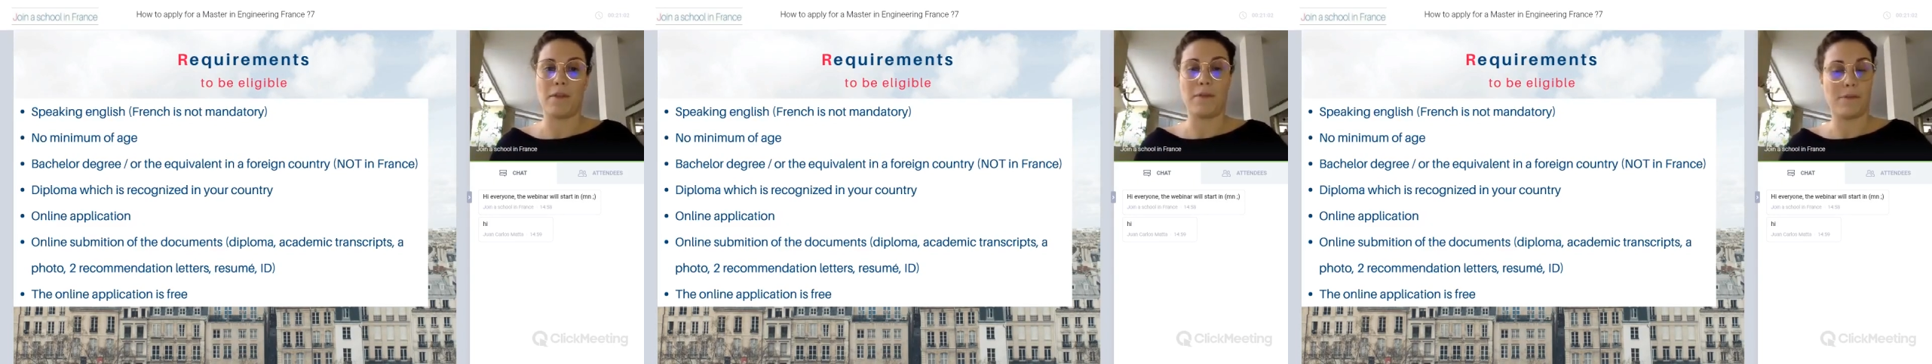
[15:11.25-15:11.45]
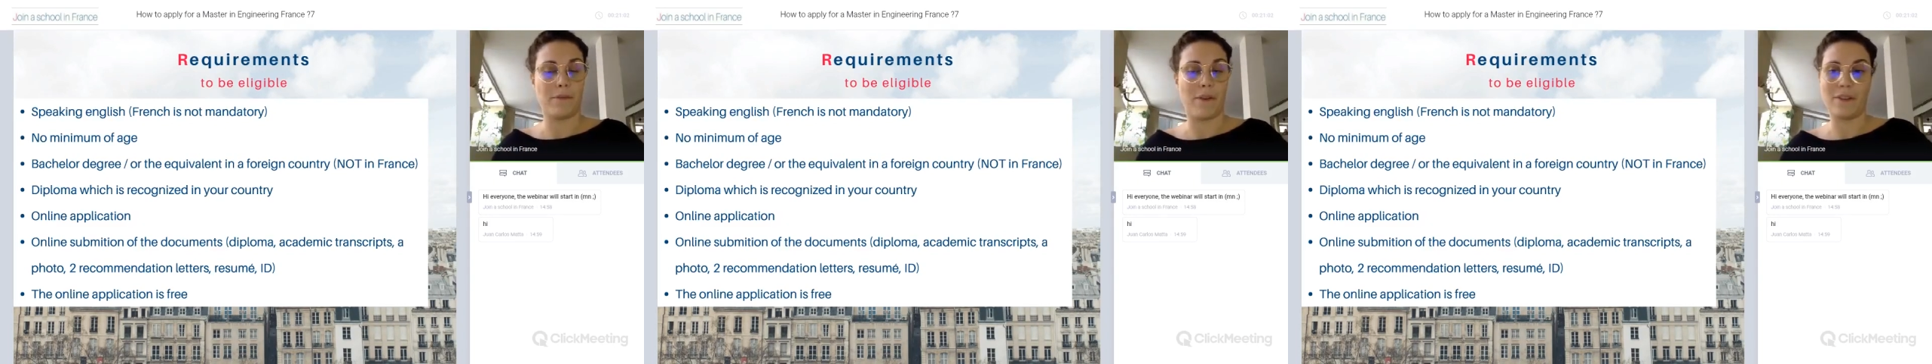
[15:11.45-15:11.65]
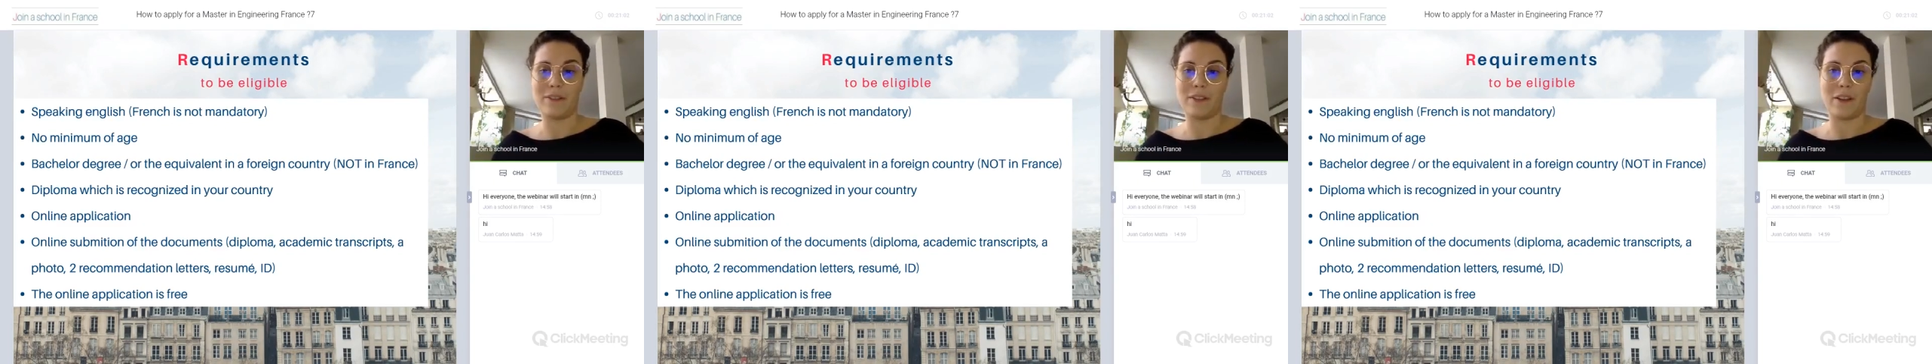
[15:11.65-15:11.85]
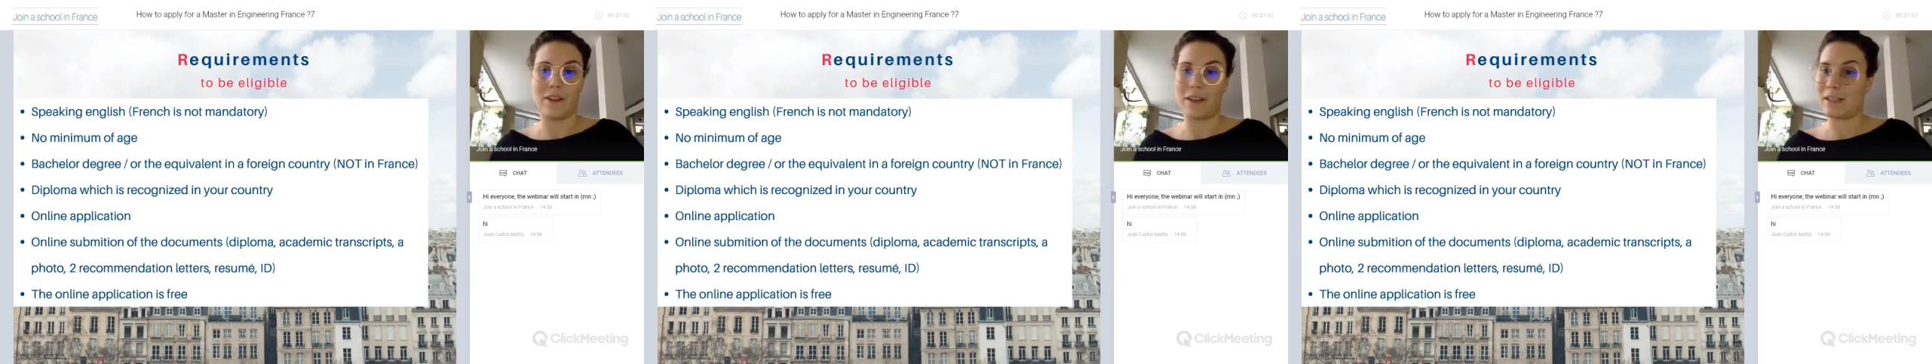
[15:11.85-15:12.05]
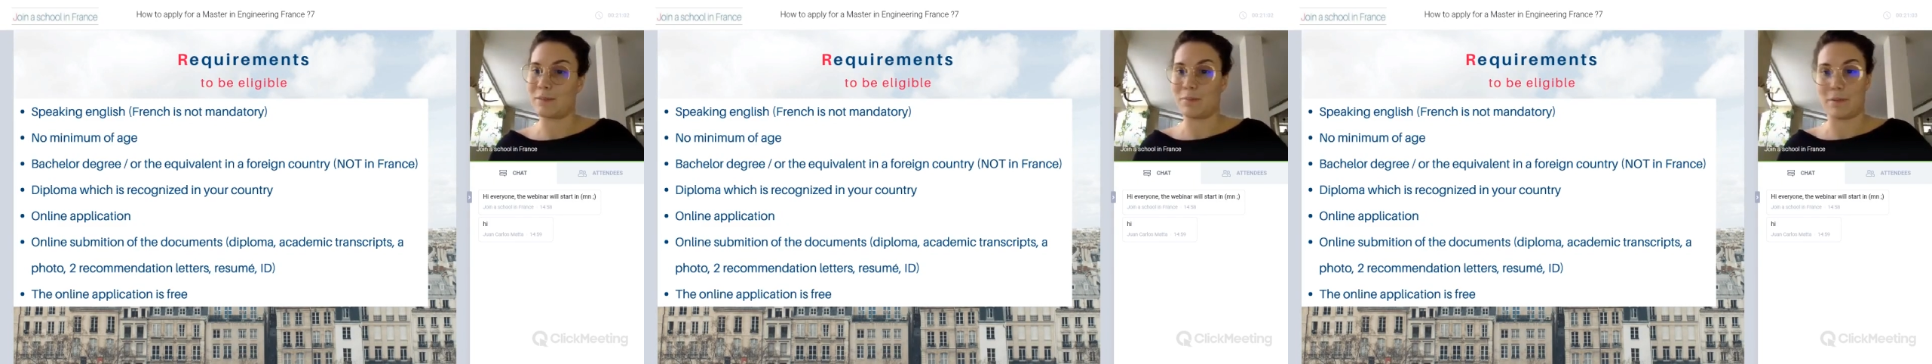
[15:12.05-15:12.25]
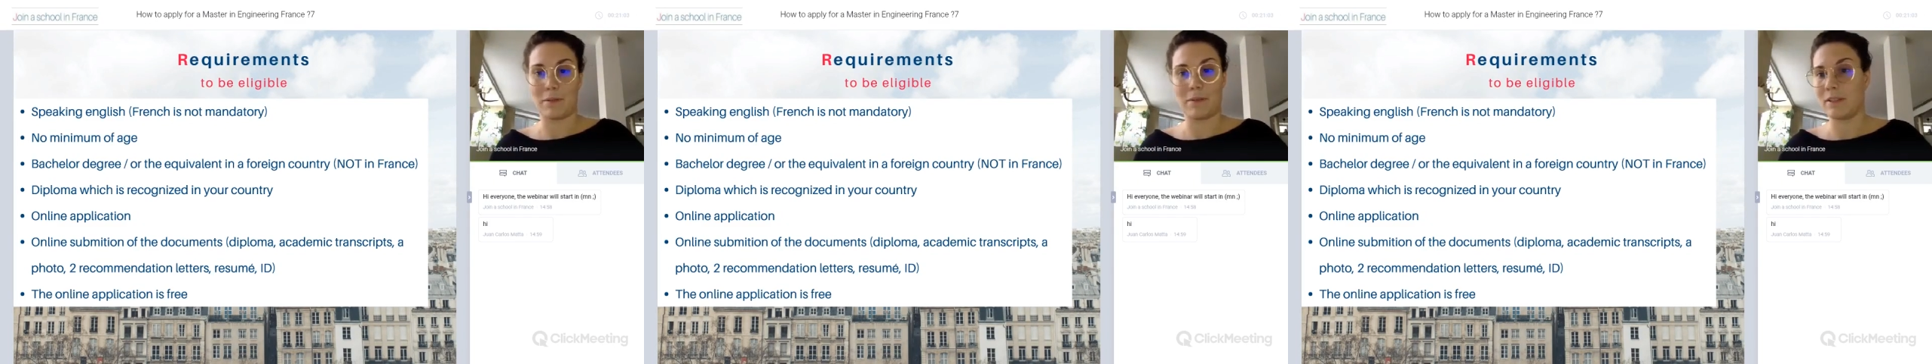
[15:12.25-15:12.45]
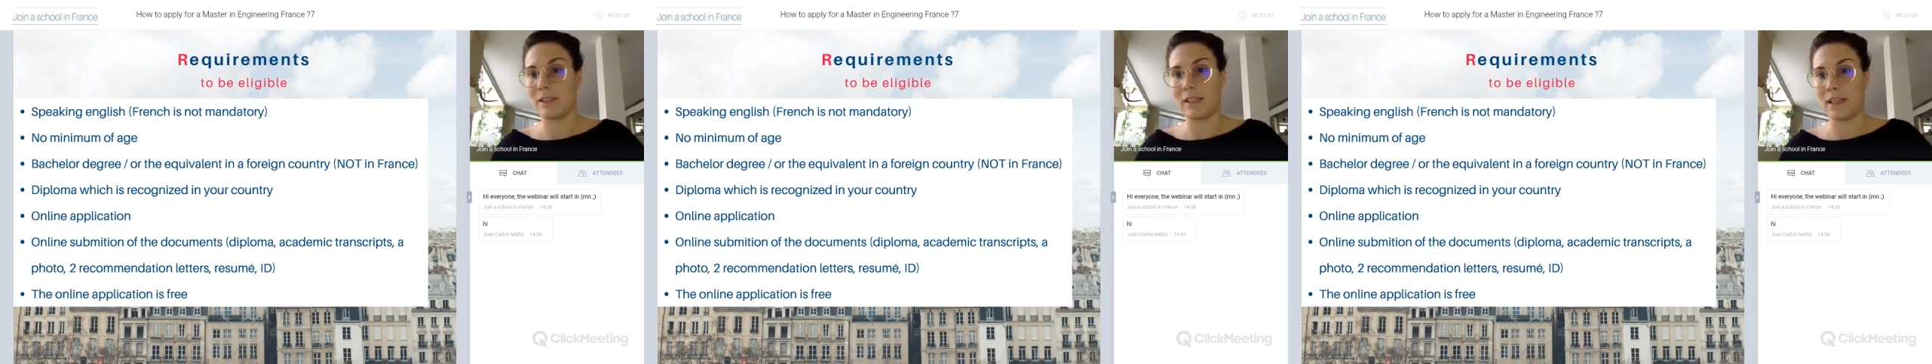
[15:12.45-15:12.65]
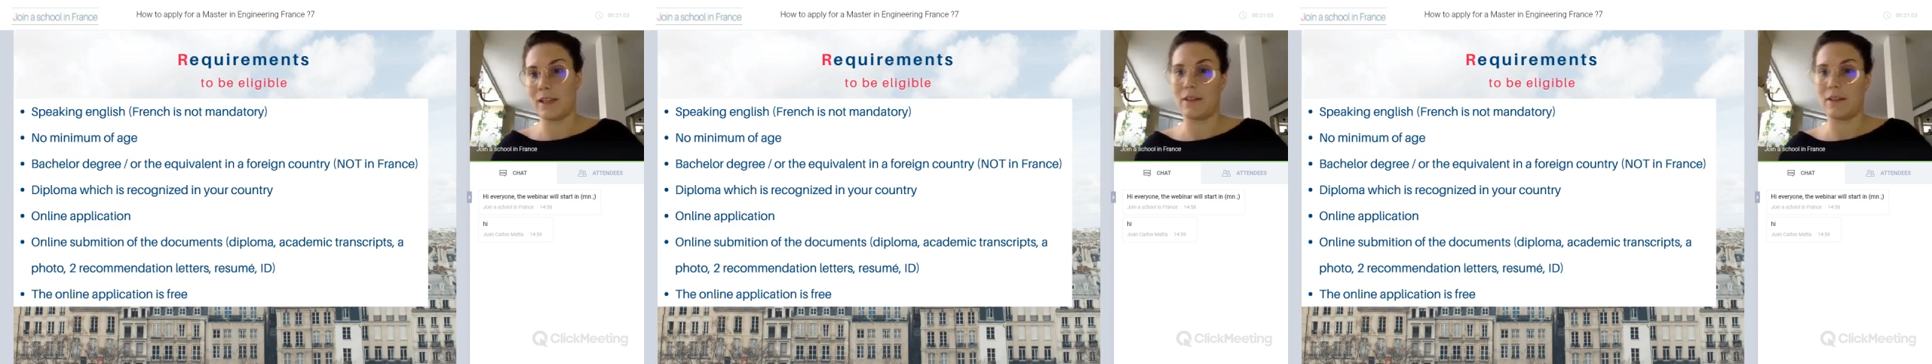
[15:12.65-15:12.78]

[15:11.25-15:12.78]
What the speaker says: a fun experience